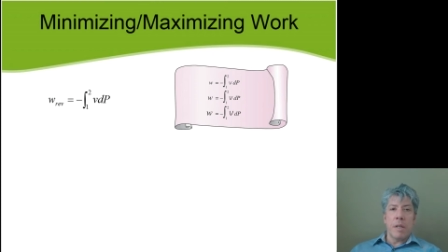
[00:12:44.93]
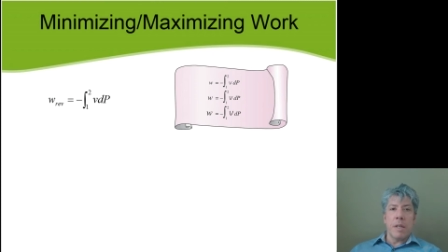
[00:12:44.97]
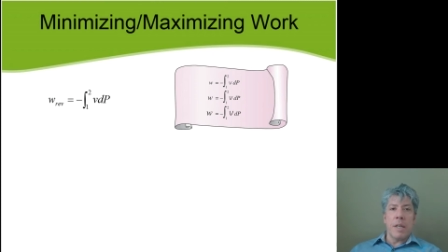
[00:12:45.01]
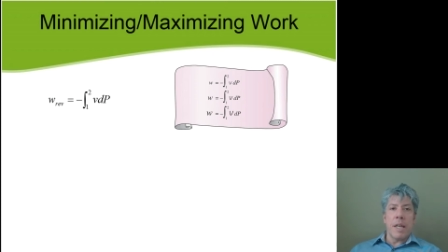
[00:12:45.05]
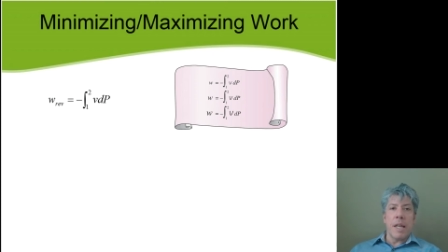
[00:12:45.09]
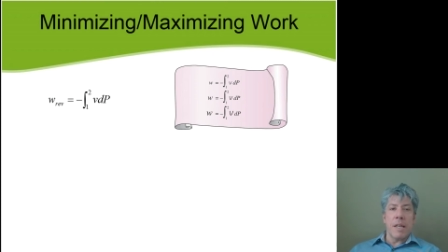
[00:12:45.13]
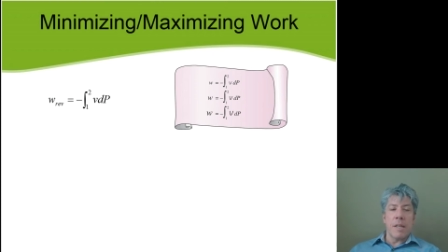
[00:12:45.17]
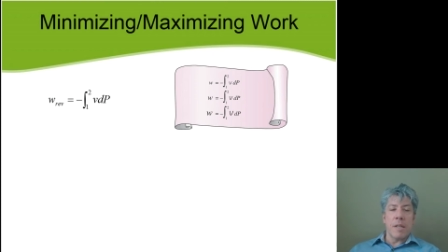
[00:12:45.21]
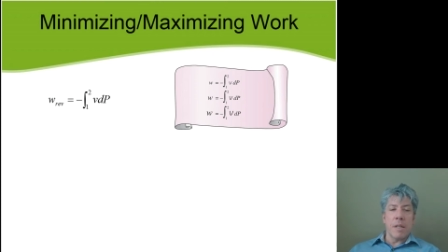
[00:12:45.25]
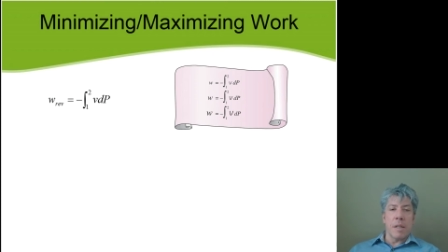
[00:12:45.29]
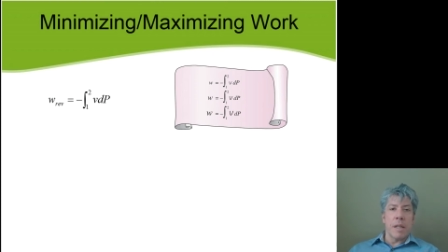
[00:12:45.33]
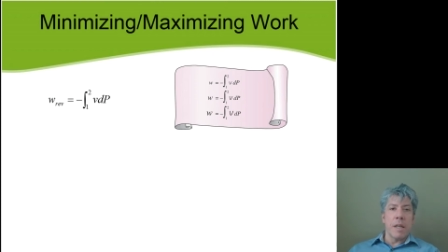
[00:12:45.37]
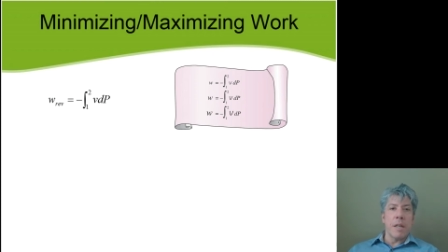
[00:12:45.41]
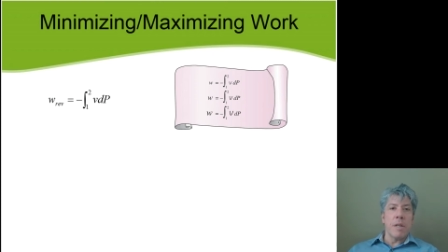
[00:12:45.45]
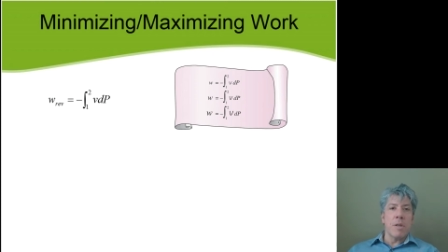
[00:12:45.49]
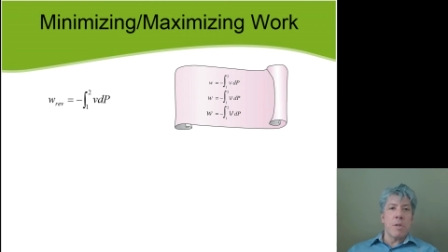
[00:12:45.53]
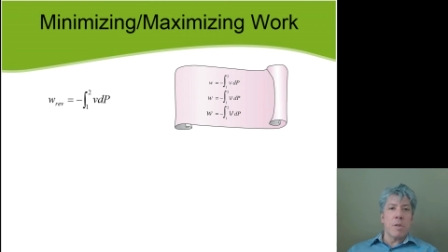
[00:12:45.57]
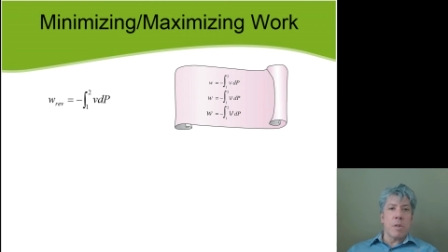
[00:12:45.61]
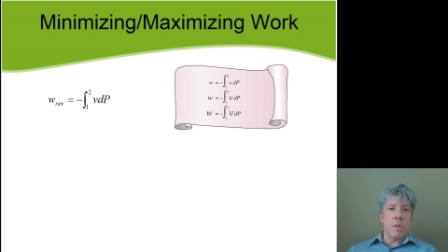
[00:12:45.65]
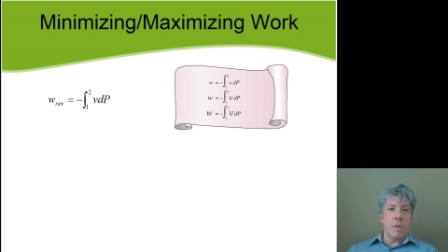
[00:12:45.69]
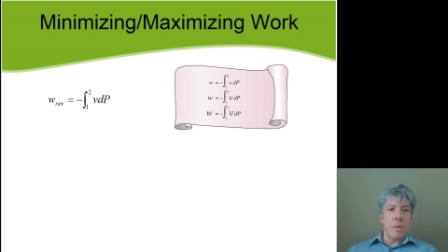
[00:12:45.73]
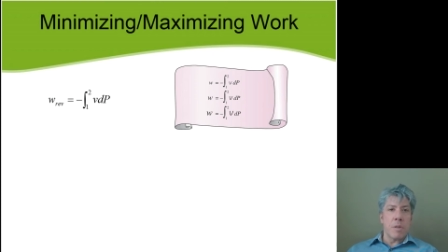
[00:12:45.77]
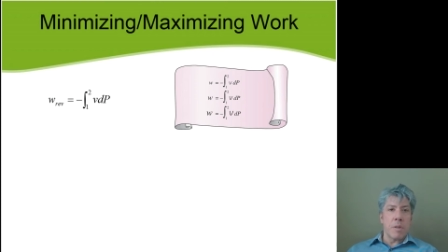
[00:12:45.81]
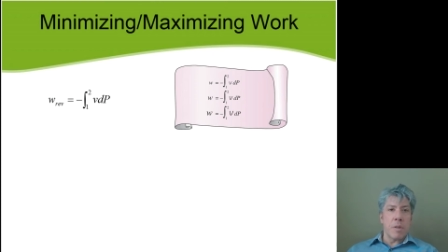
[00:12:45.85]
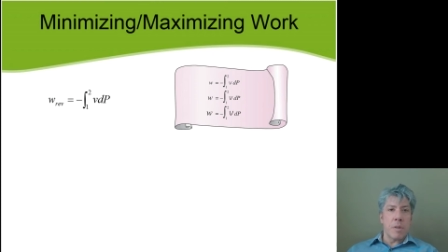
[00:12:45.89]
diesel
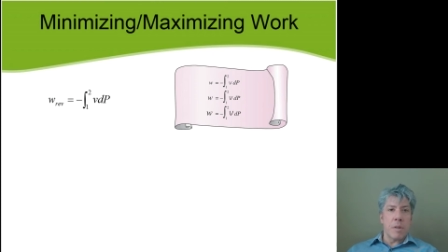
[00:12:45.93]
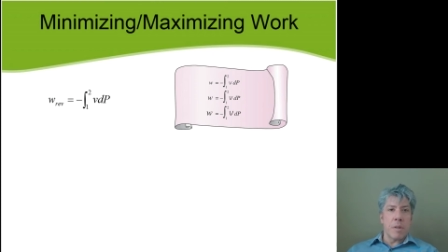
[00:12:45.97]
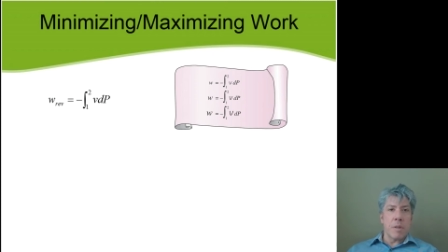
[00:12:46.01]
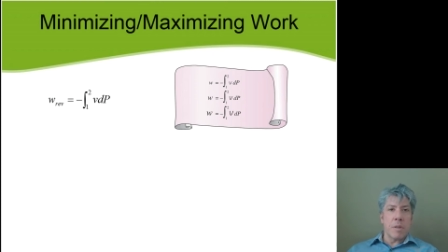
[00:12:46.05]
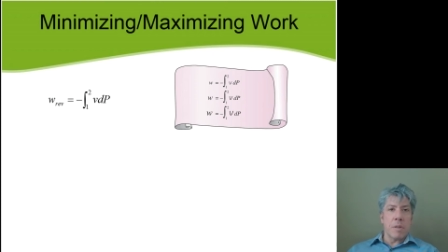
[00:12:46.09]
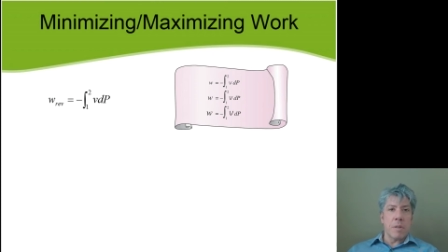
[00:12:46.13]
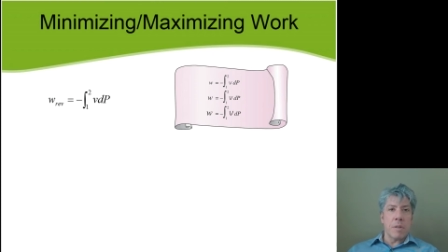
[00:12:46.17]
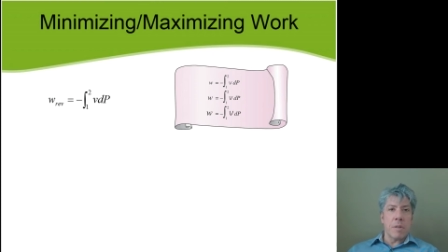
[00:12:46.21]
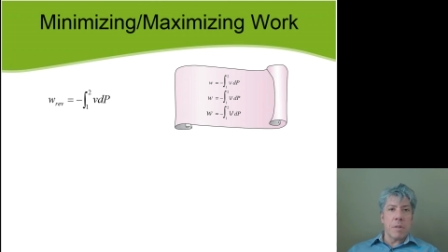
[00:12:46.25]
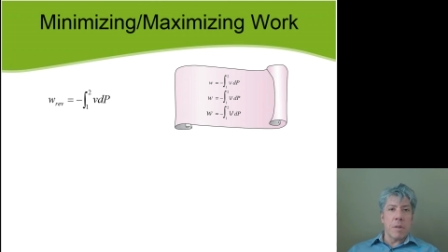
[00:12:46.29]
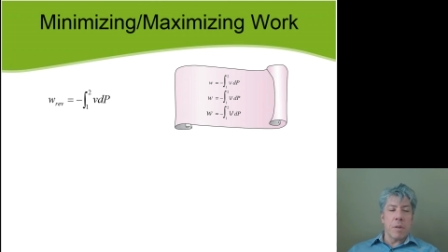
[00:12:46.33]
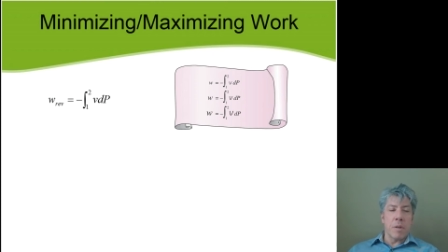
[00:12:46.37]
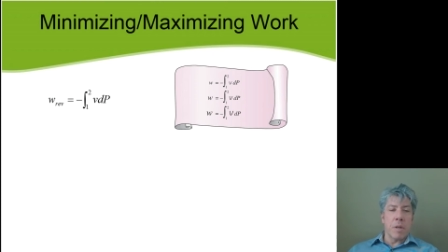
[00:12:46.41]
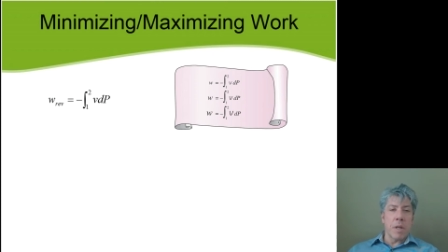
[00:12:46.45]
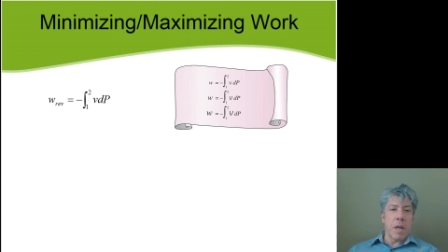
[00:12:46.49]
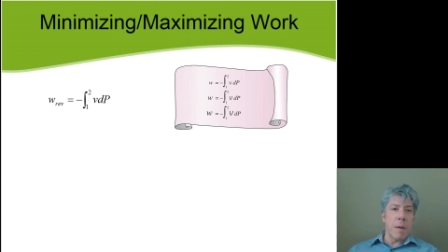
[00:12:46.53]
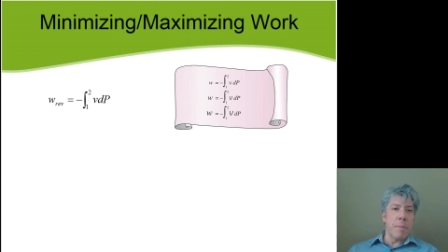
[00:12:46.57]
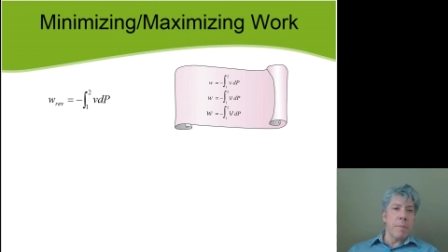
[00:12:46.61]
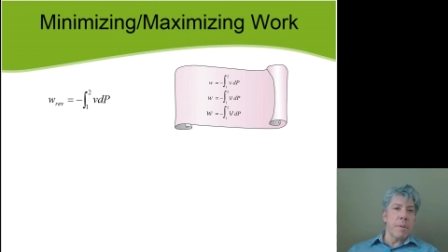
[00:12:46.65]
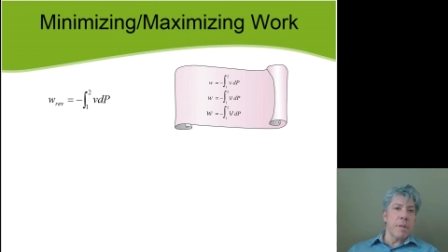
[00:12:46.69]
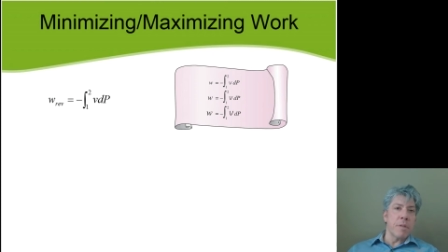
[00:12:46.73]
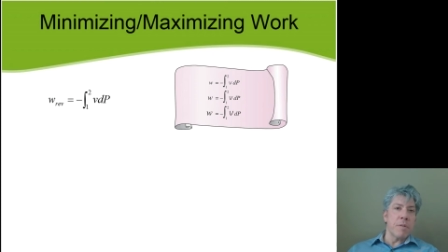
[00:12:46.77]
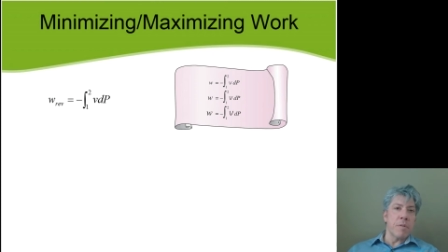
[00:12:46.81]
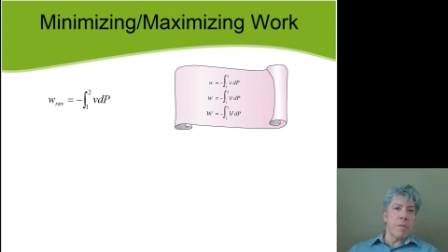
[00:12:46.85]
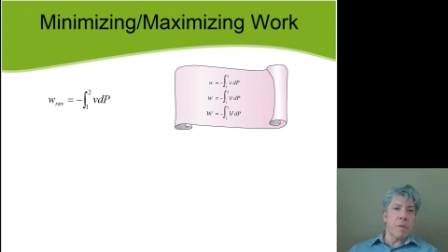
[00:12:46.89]
engines. And so
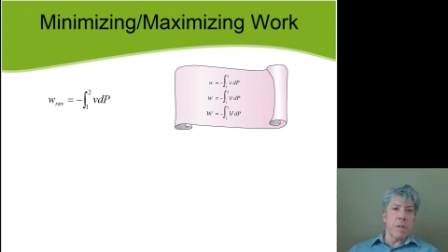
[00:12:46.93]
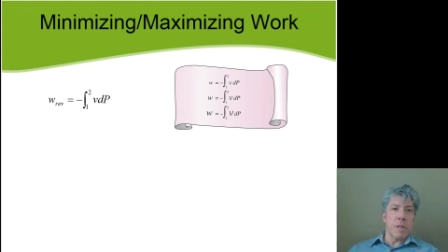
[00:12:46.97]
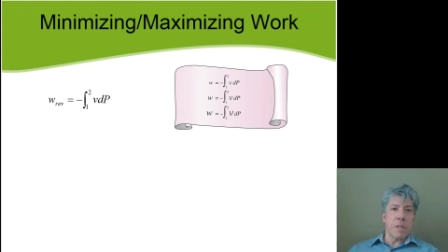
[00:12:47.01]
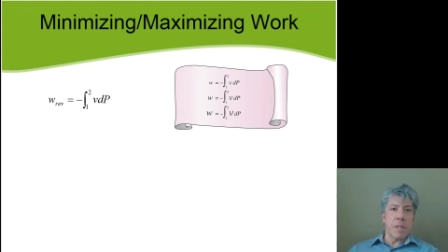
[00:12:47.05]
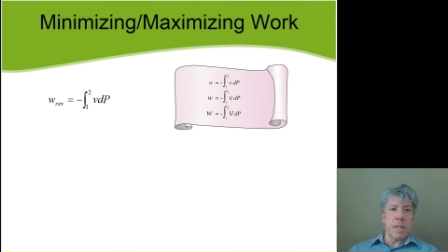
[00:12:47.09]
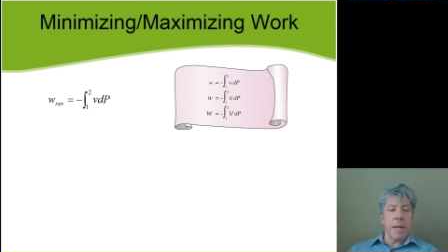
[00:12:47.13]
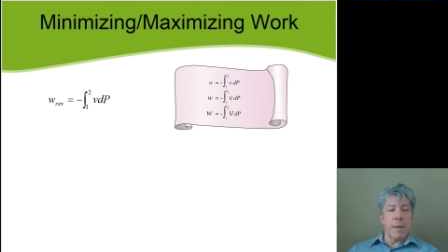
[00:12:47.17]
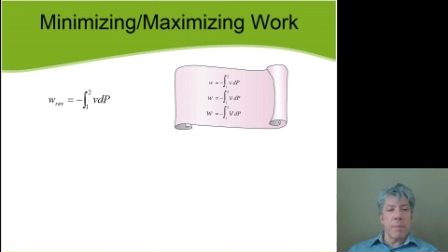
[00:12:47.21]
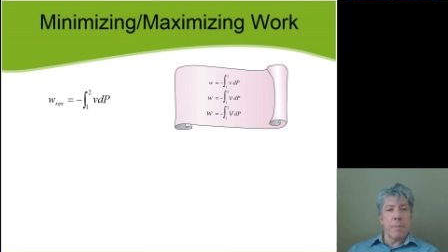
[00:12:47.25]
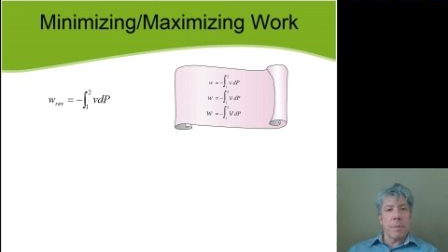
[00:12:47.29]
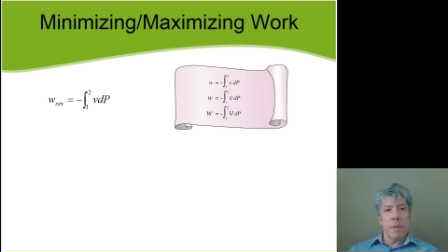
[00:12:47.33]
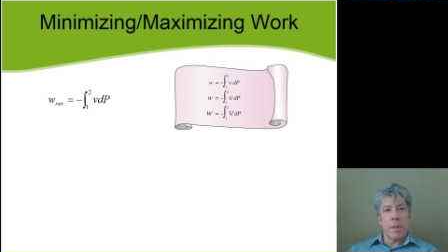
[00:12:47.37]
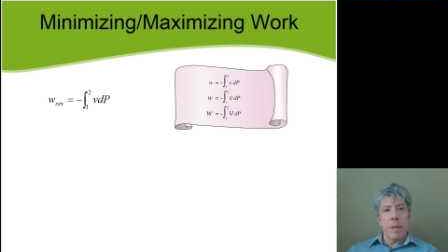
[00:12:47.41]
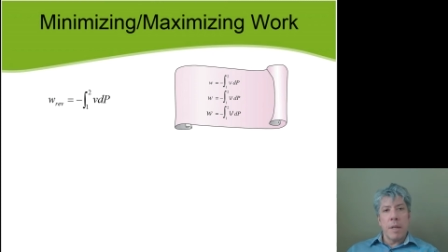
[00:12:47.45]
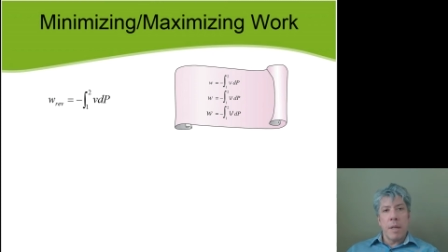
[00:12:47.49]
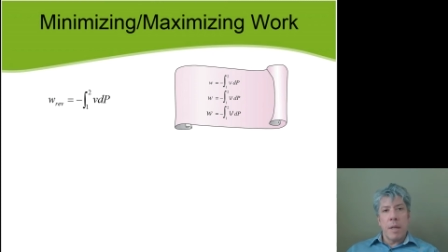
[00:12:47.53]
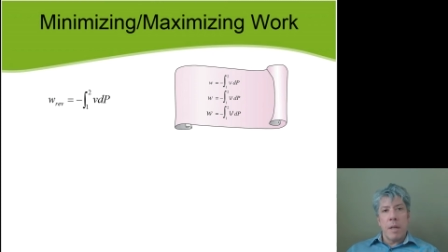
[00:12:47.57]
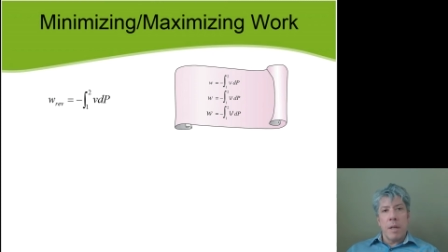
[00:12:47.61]
Cummins, for example,